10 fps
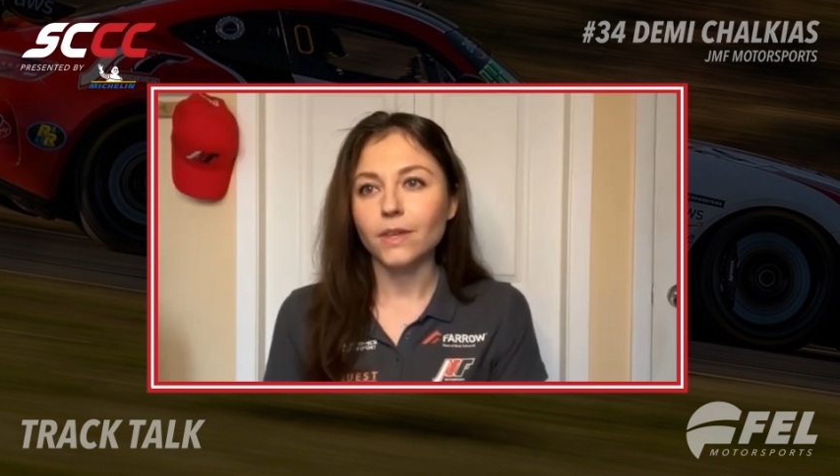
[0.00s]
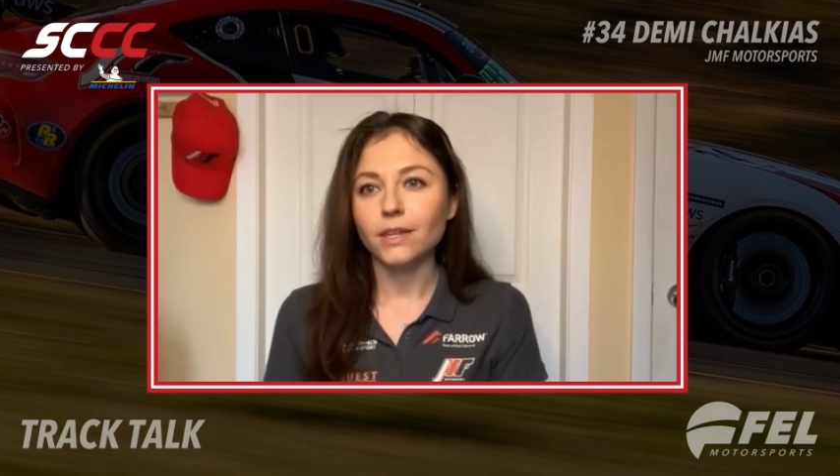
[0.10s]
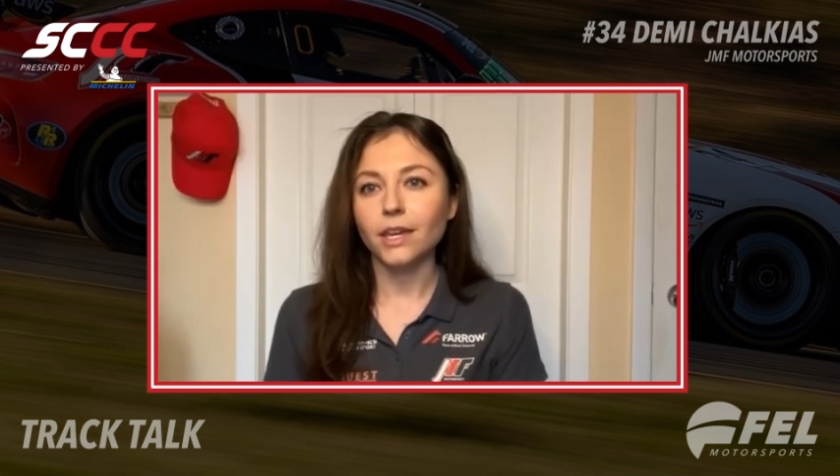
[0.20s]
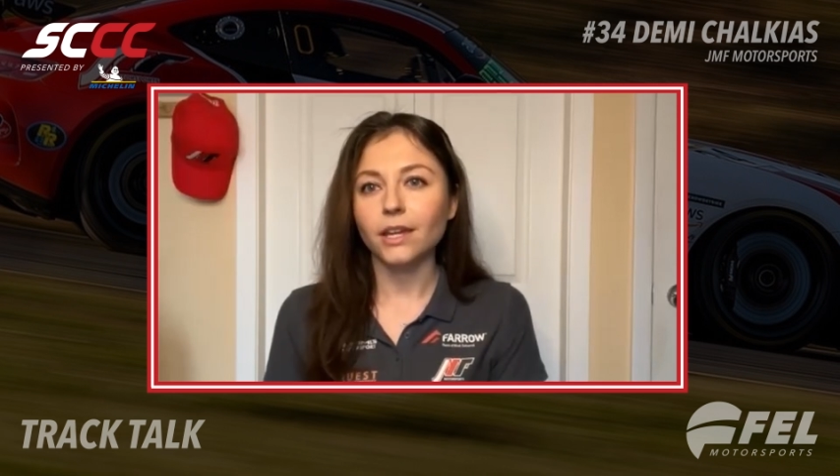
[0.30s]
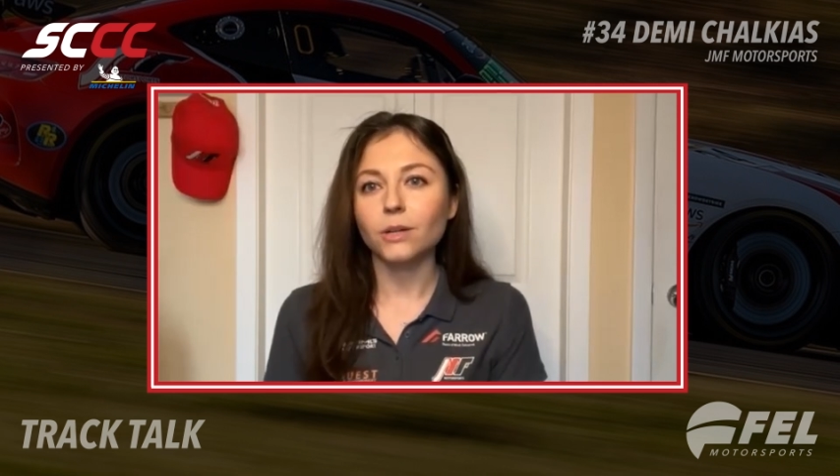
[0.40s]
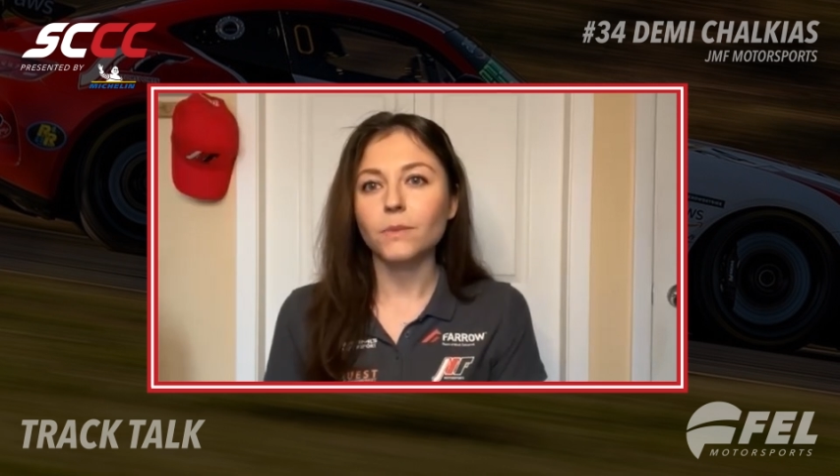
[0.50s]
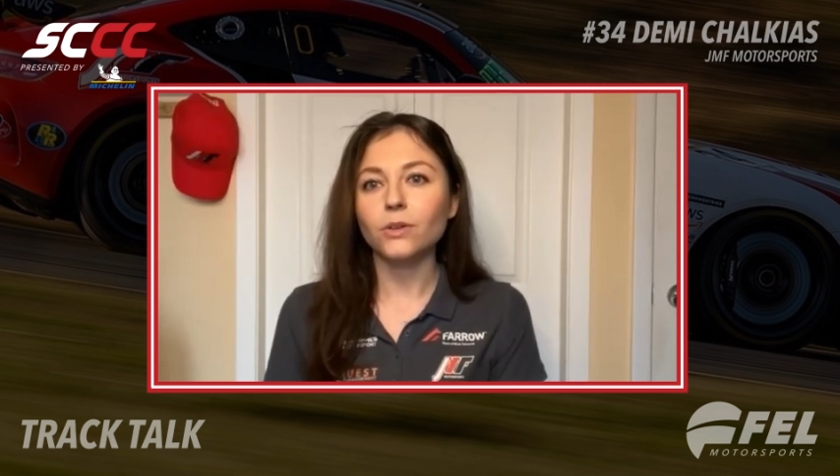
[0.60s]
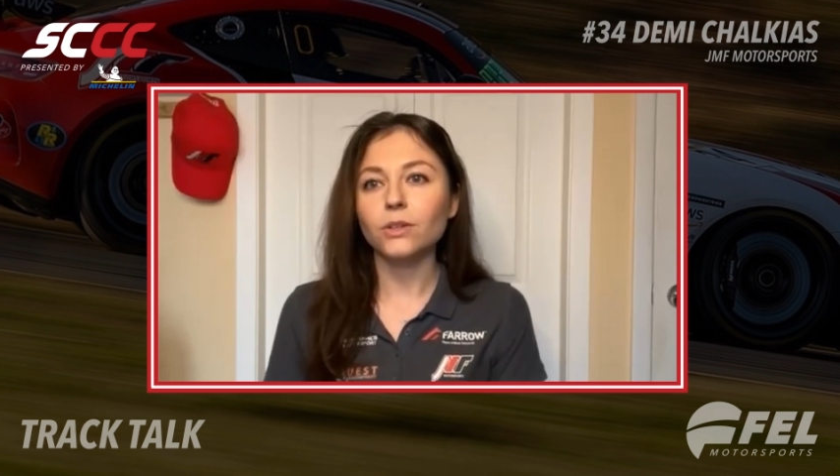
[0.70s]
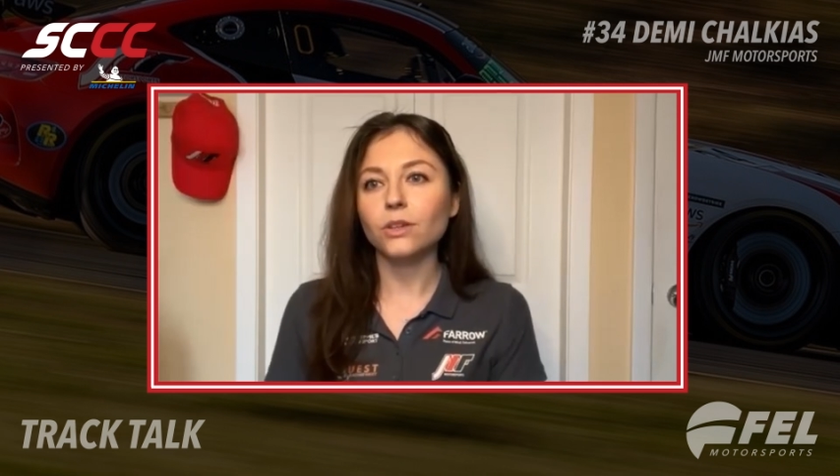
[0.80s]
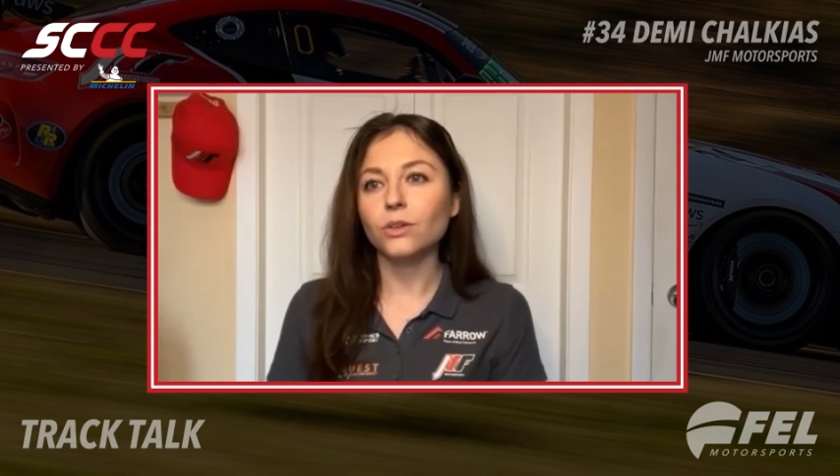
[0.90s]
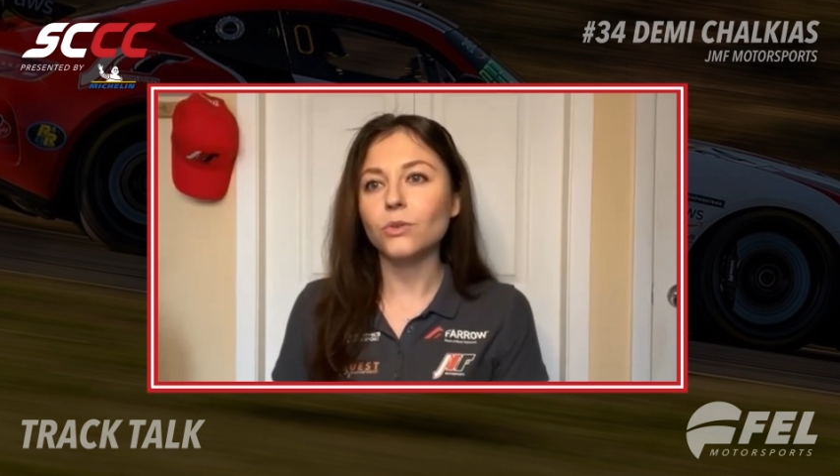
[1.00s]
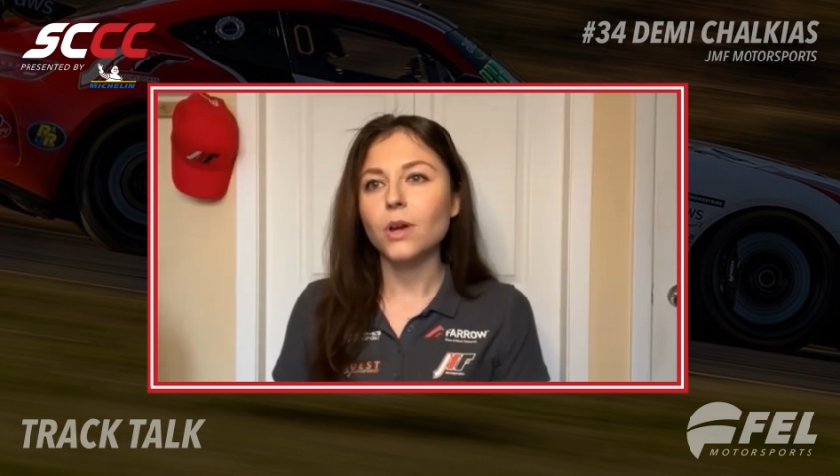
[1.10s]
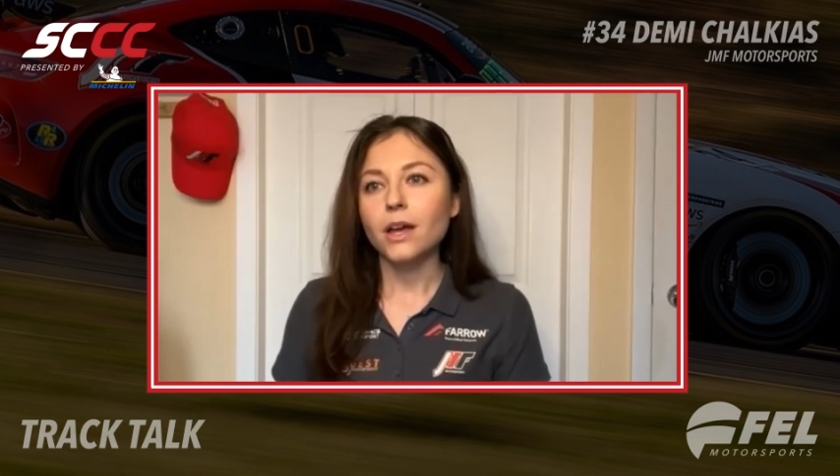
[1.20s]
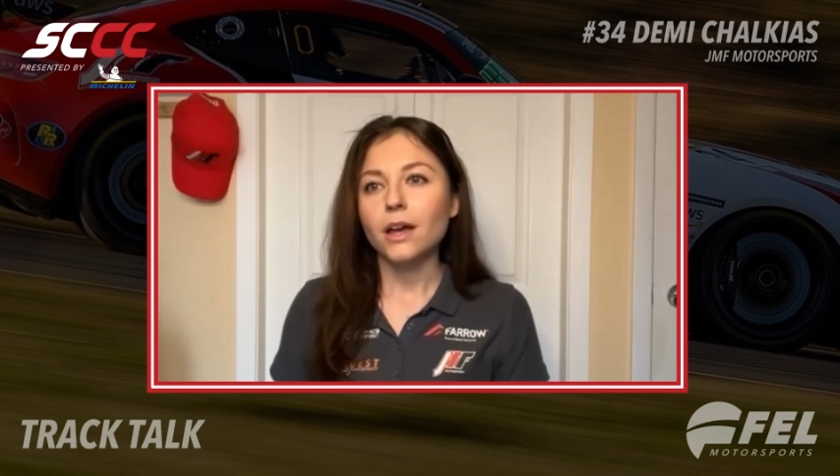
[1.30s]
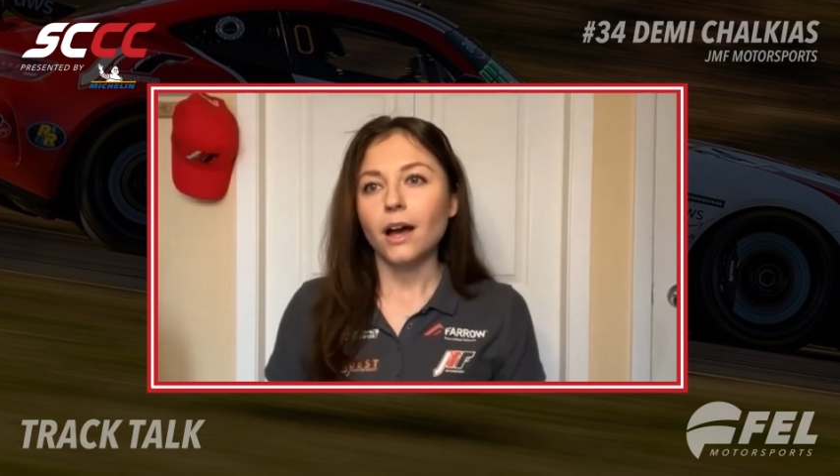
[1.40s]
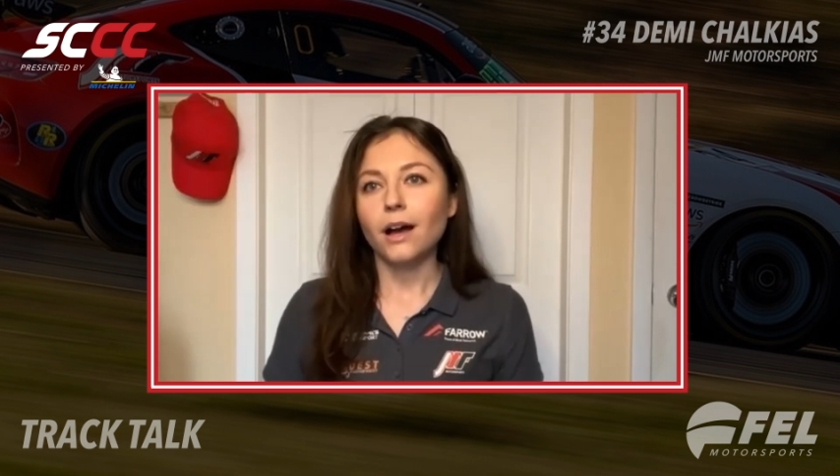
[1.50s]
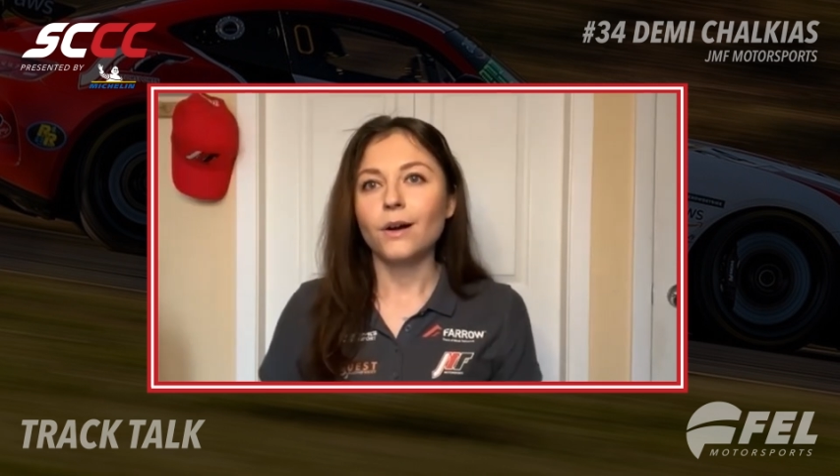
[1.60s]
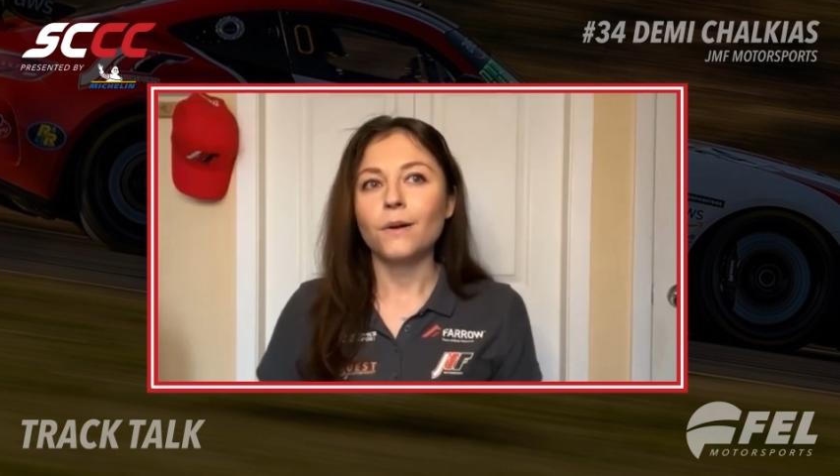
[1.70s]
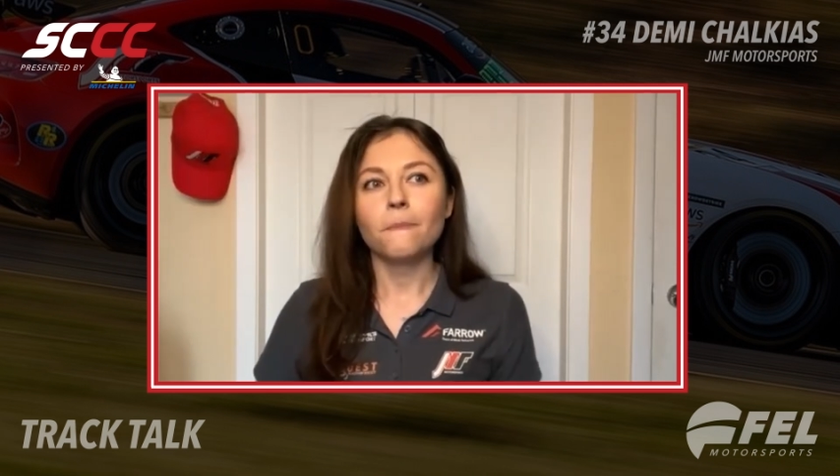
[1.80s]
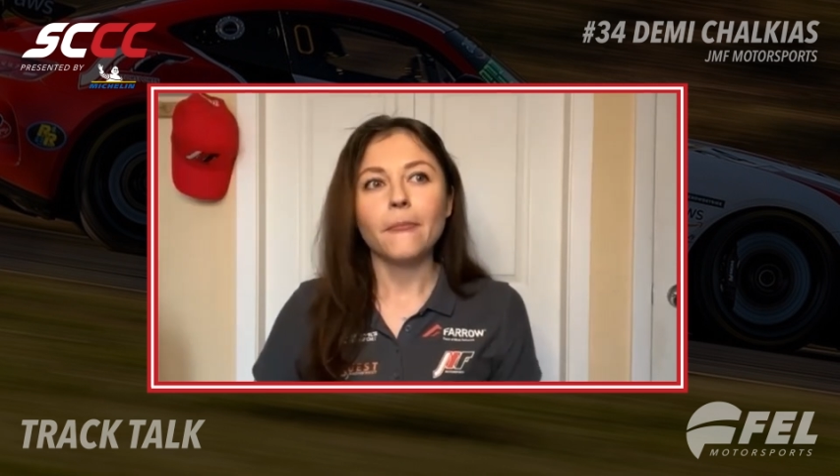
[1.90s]
They care about you
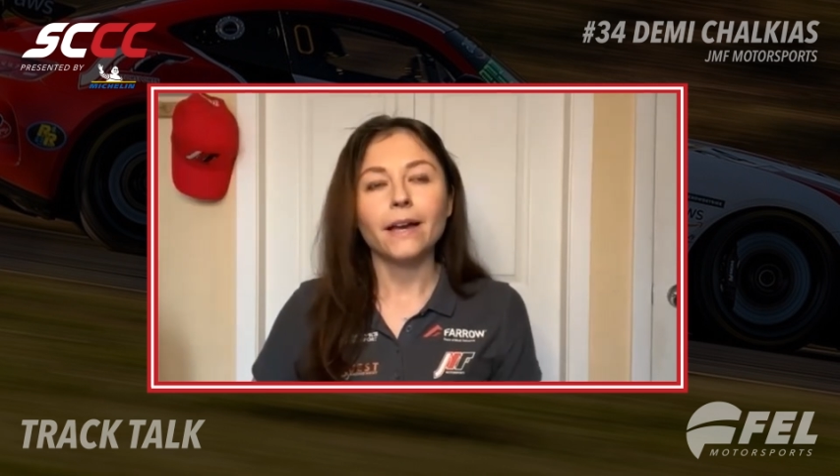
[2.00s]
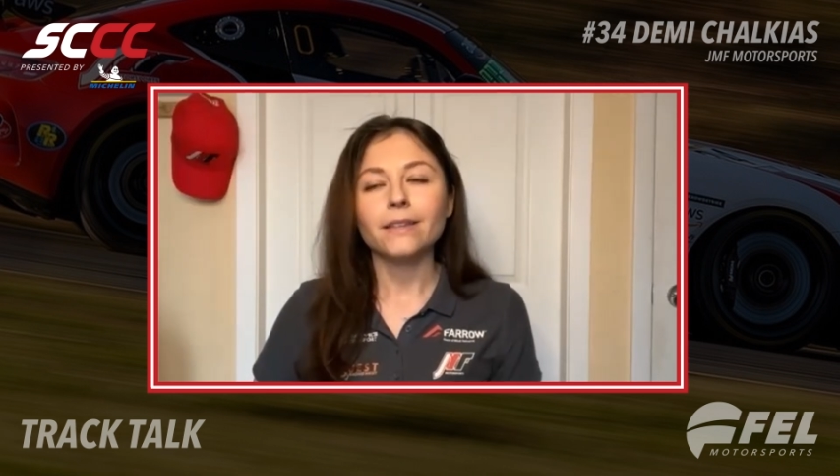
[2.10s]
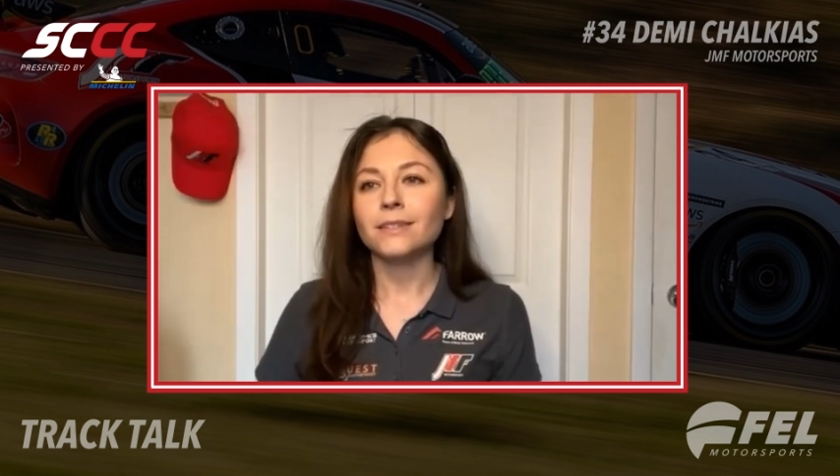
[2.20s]
as